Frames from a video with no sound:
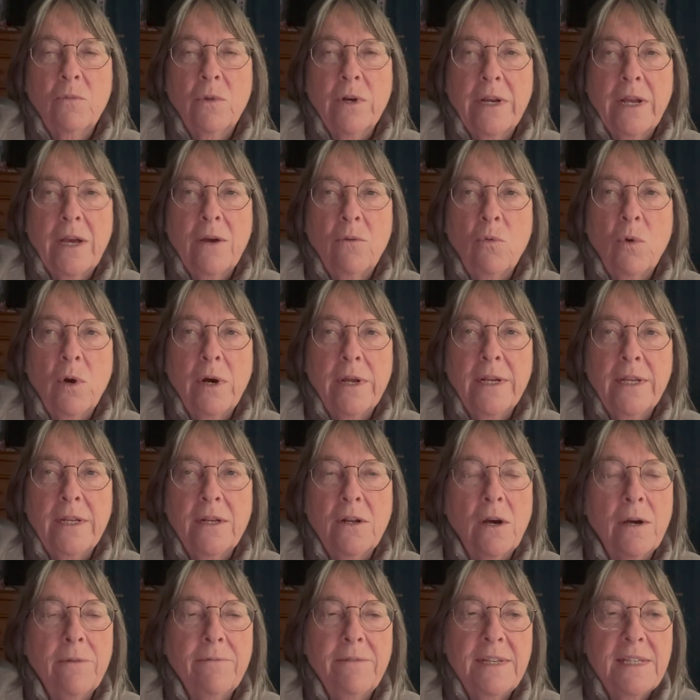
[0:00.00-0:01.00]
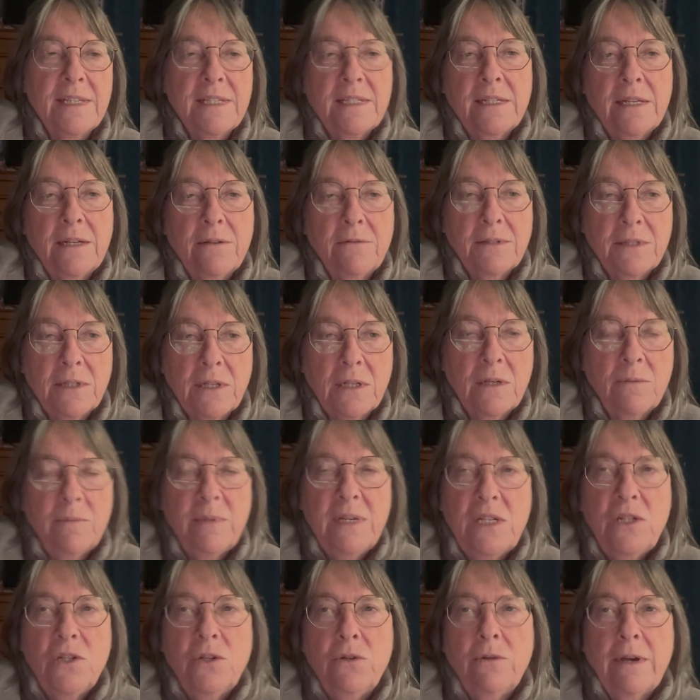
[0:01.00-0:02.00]
what I wanted, obviously it was going to
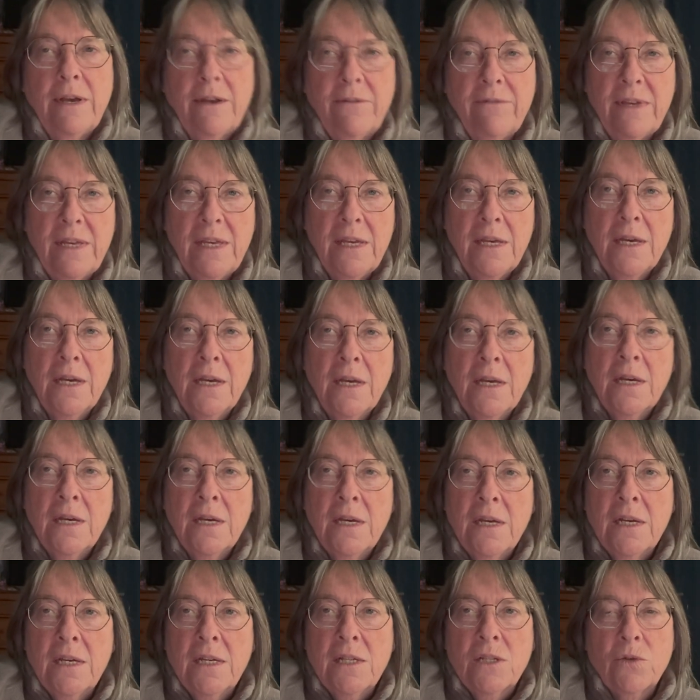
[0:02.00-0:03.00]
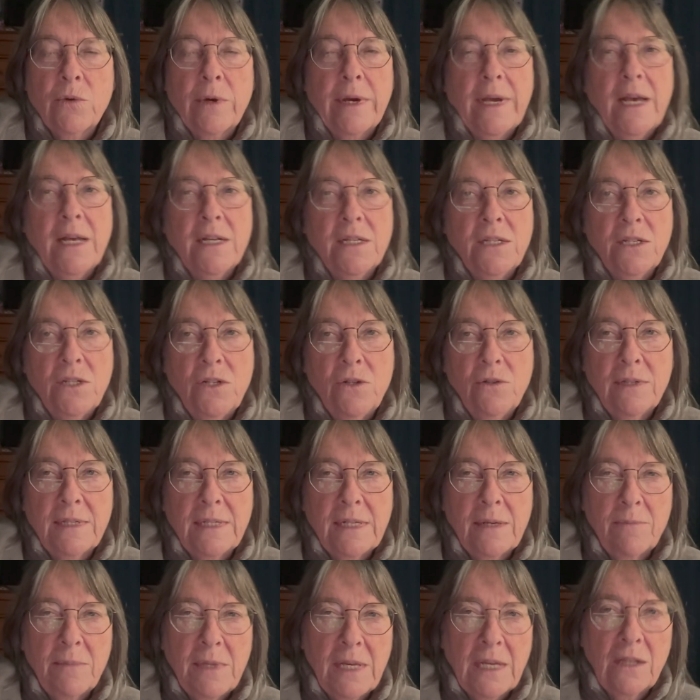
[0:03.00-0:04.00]
be too heavy. So I had to do
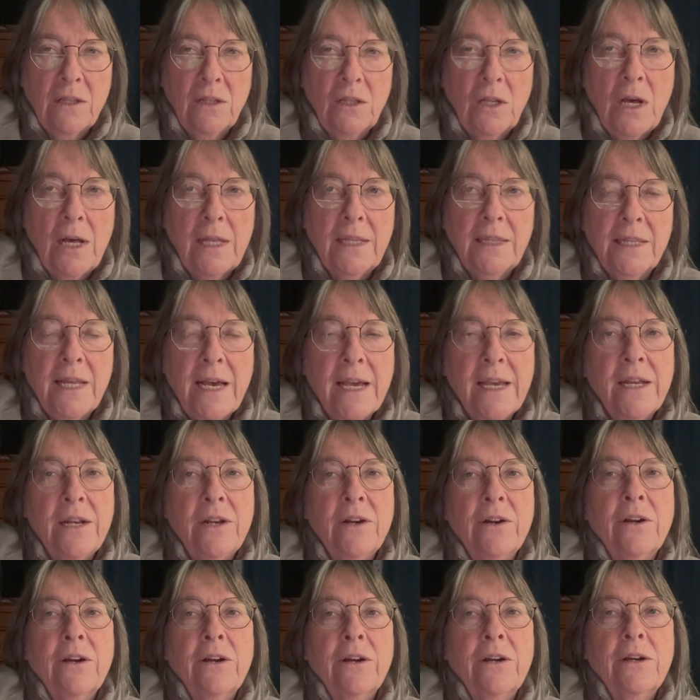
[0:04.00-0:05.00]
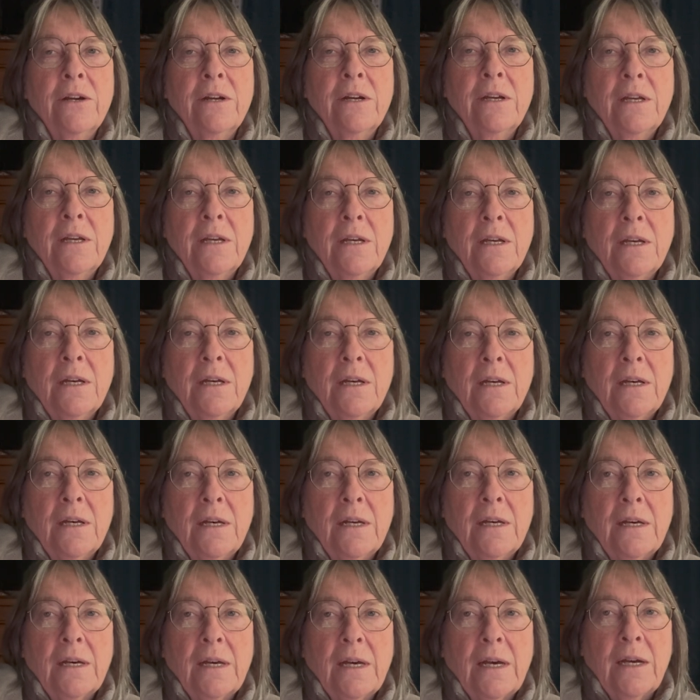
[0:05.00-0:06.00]
something a lot lighter.
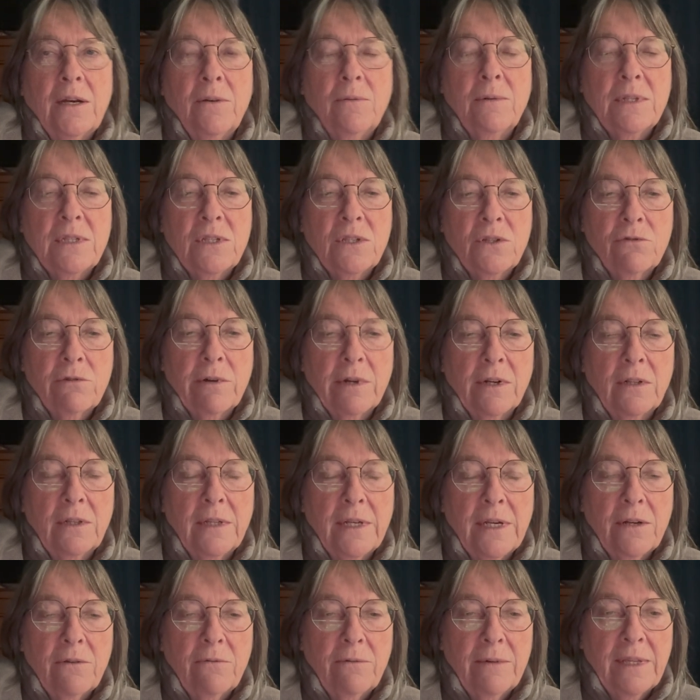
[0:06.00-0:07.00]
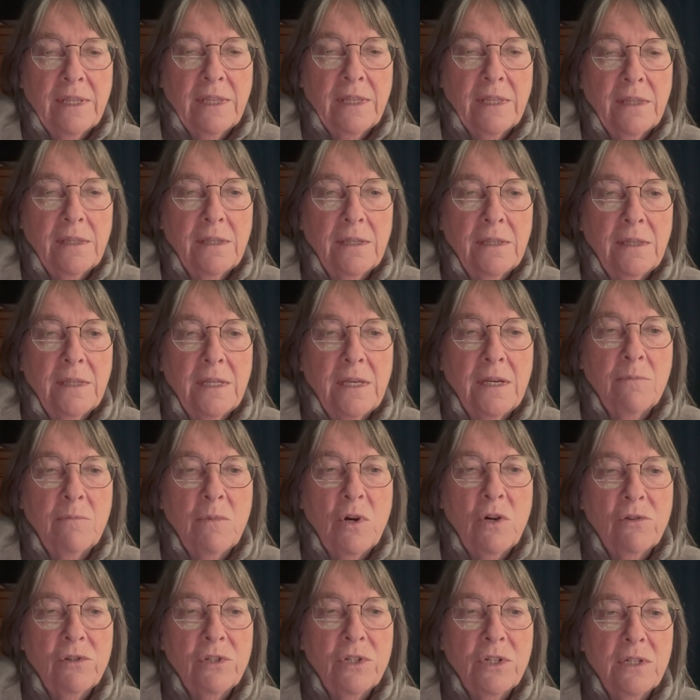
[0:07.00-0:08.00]
I was struggling with the
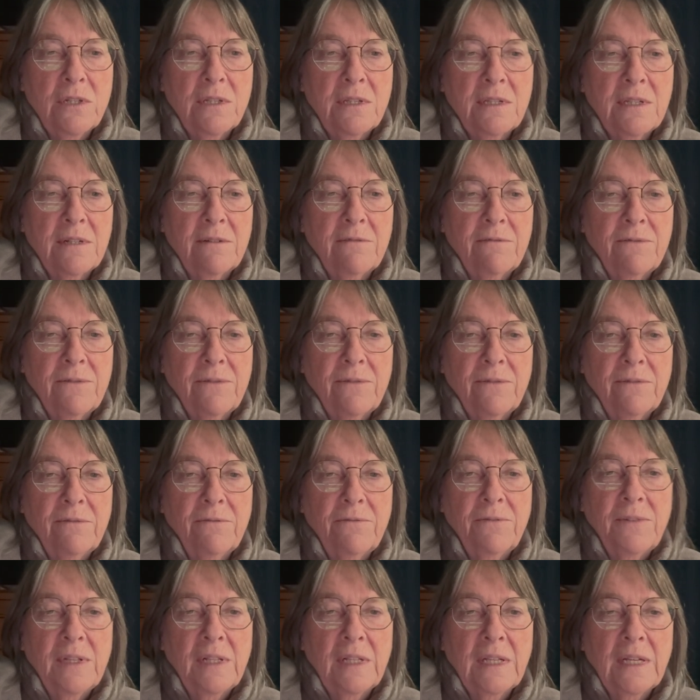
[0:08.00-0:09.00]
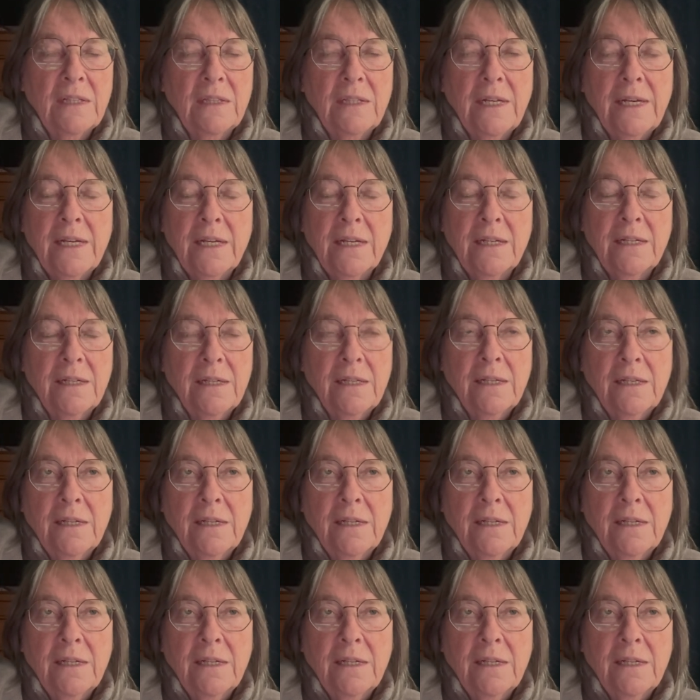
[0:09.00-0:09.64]
emotions of feeling like